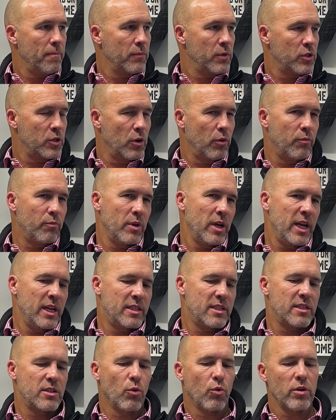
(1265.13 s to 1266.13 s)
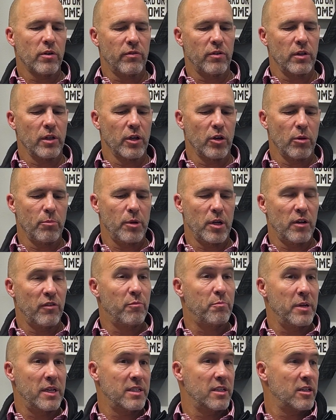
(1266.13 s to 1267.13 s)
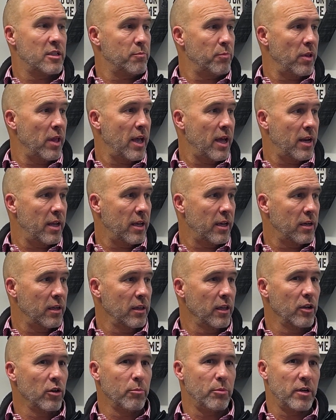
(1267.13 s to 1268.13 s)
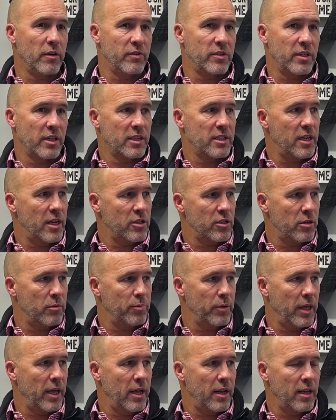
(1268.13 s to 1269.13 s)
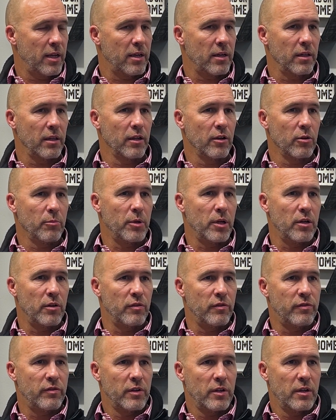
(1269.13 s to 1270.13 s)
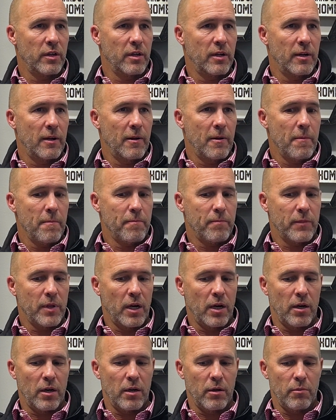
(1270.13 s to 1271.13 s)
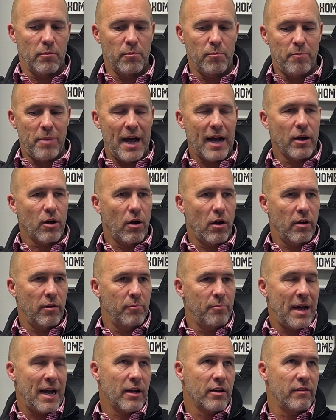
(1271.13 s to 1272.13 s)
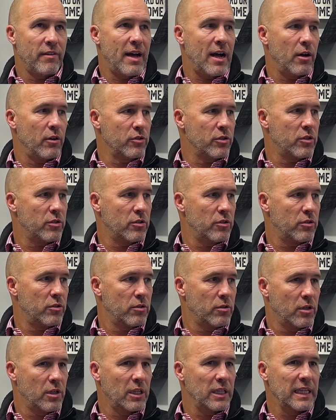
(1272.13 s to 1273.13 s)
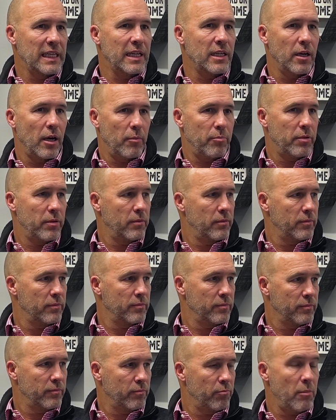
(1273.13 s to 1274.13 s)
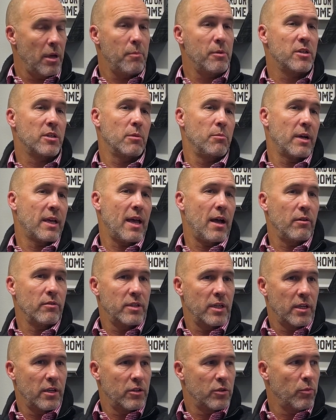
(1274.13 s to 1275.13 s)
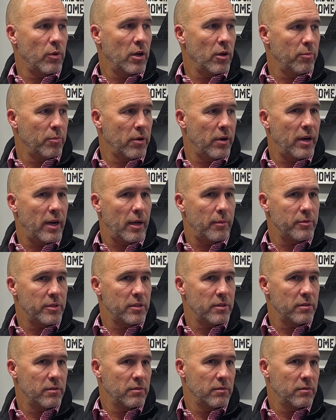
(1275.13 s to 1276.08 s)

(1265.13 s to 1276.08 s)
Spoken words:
So it's sort of a little bit of business planning and a little bit of succession planning and a little bit of back of house cleanup, maybe some accounting as well, perhaps.